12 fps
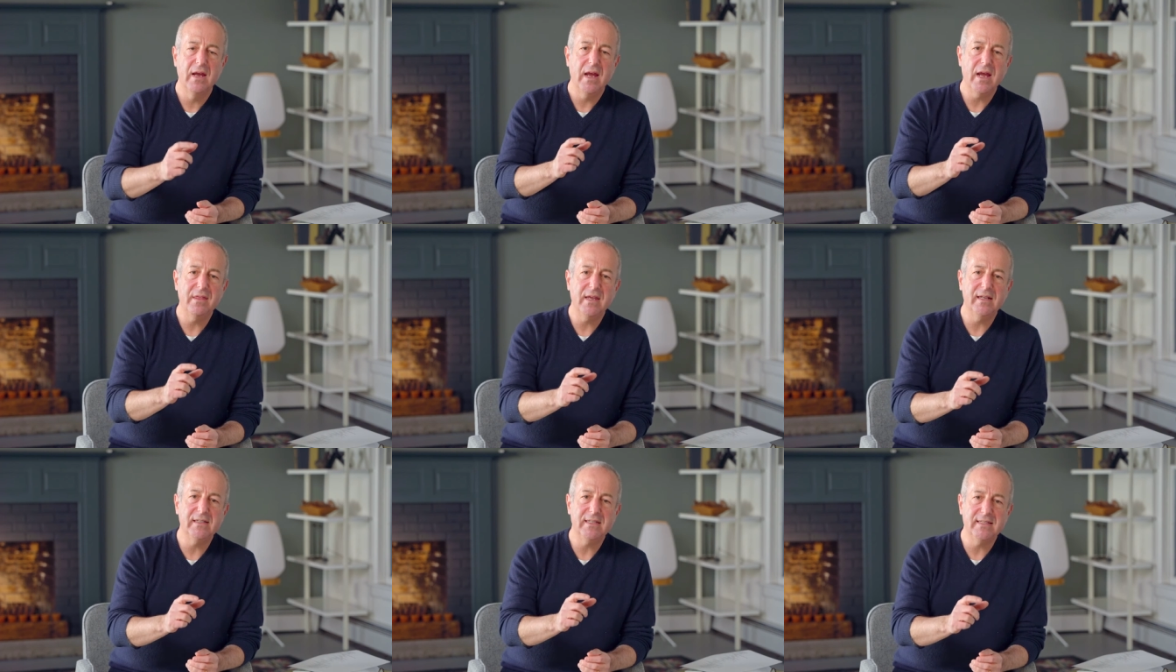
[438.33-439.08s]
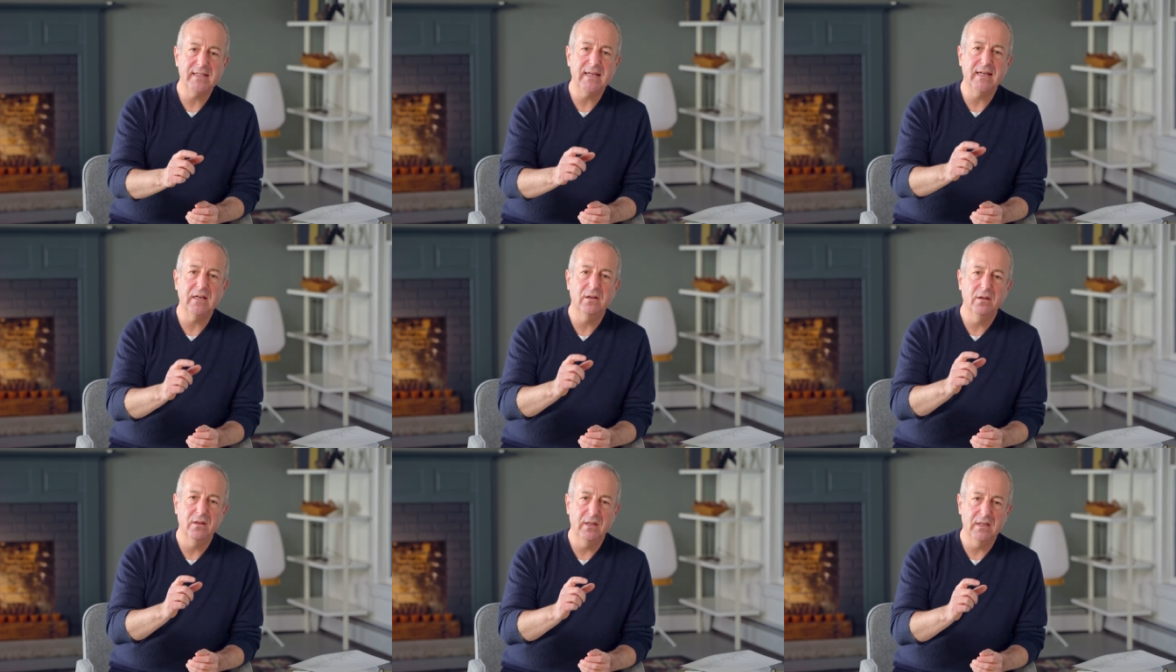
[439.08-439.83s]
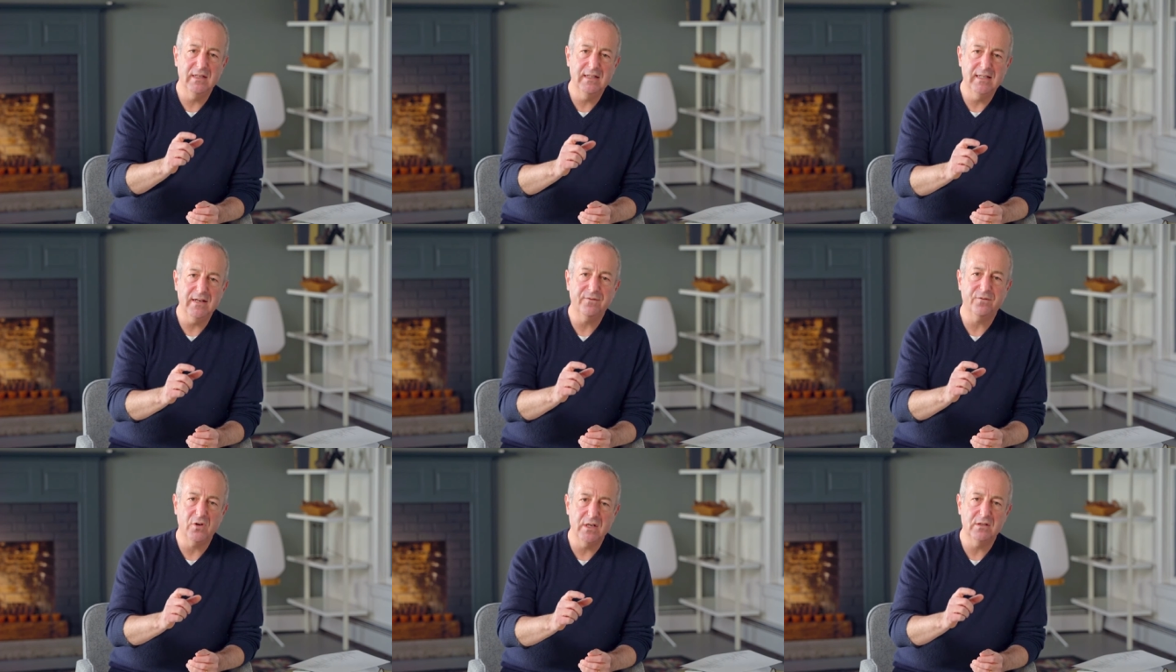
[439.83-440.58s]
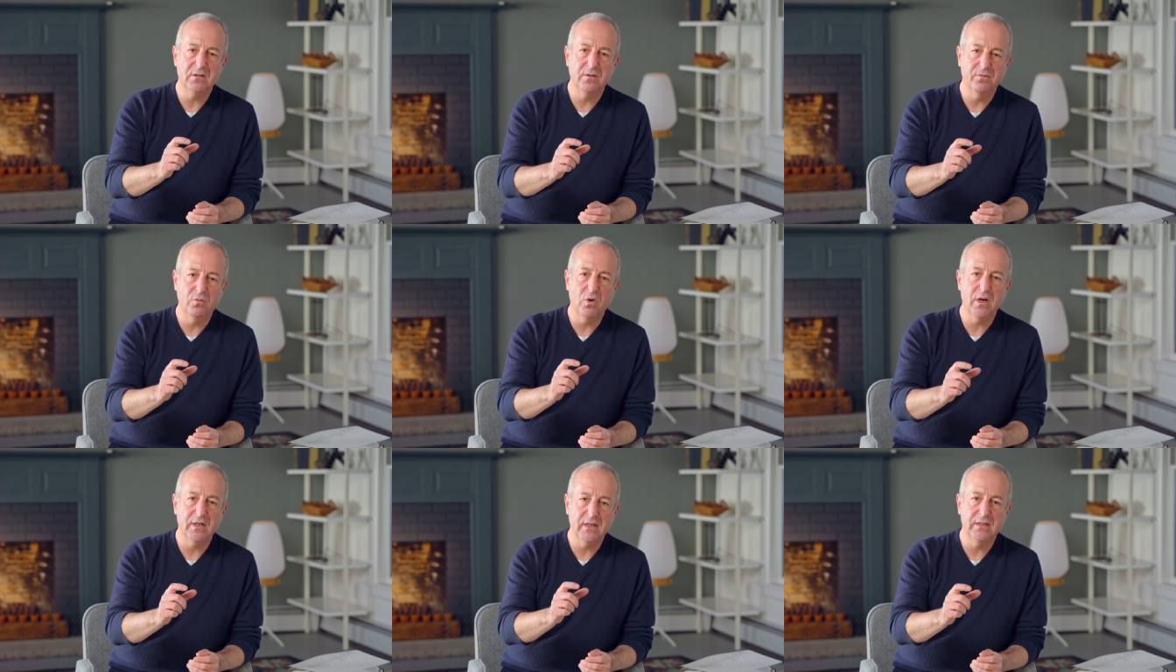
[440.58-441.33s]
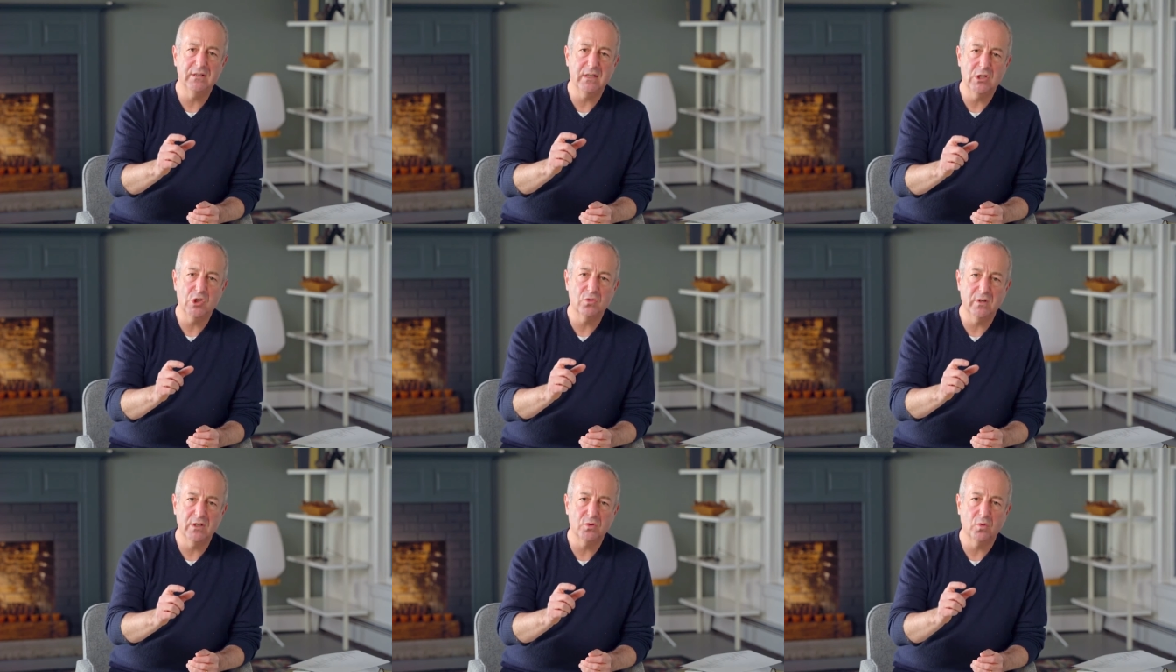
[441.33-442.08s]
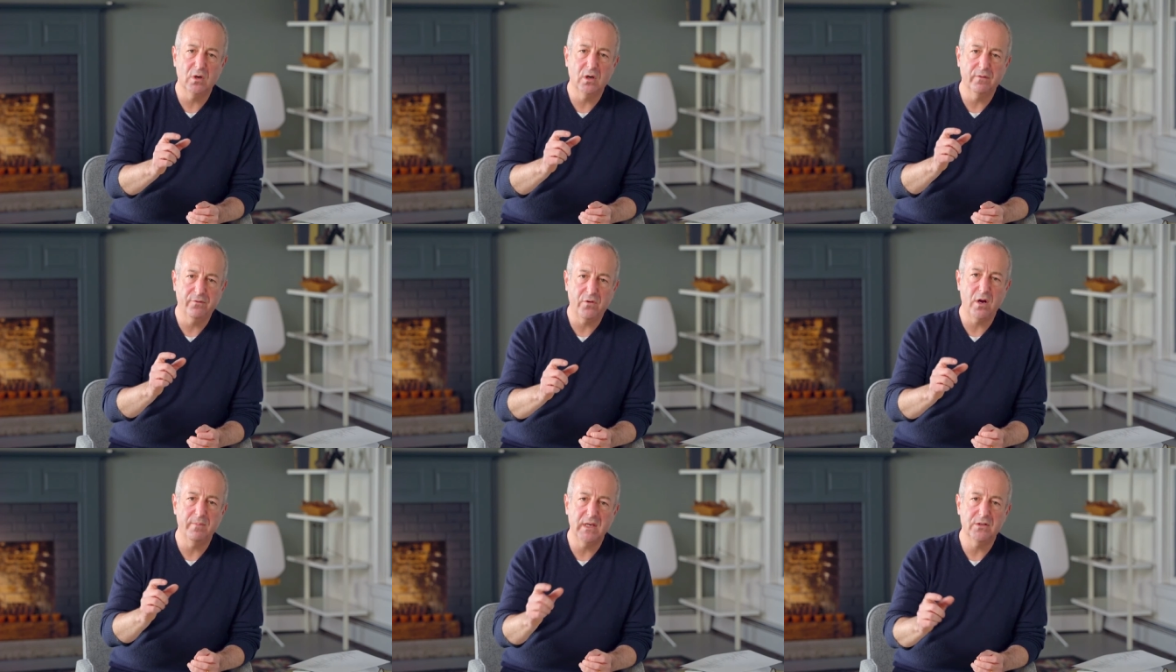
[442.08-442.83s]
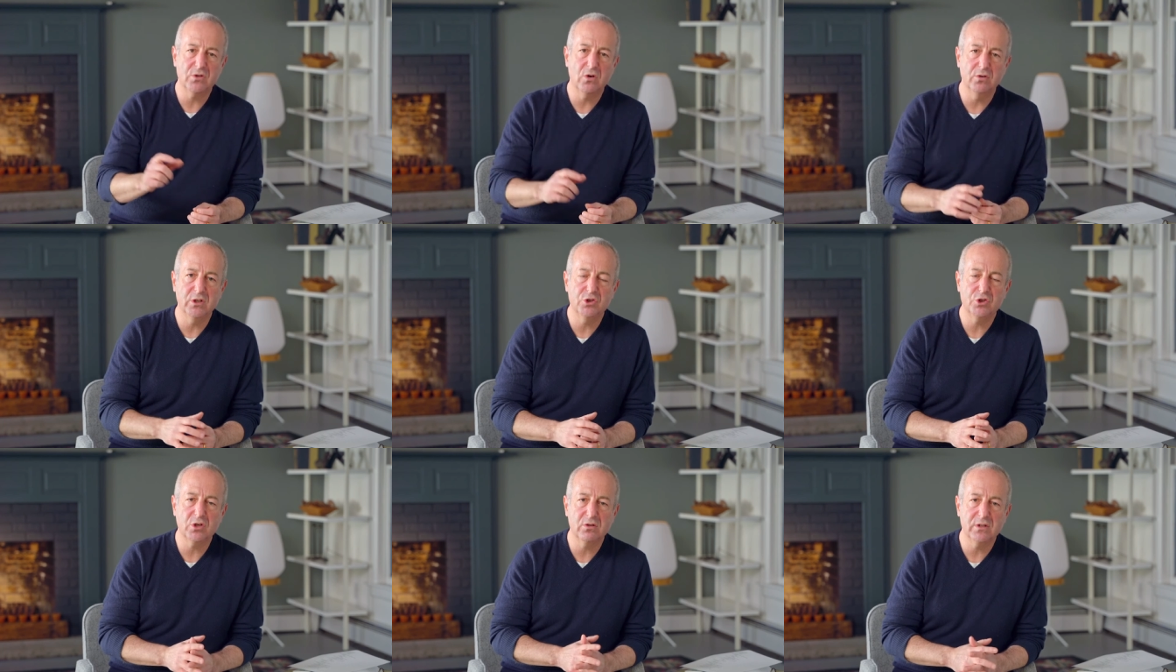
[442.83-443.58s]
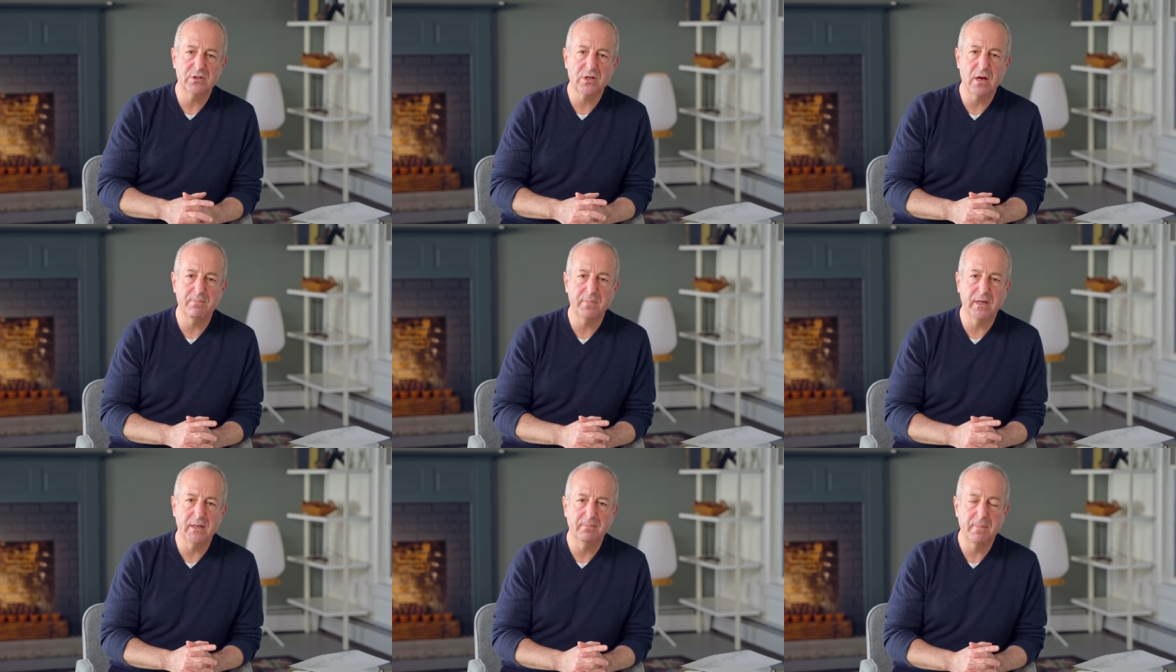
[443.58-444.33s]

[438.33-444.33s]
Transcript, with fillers: and then seek the difference of what his injuries were from his own insurance company.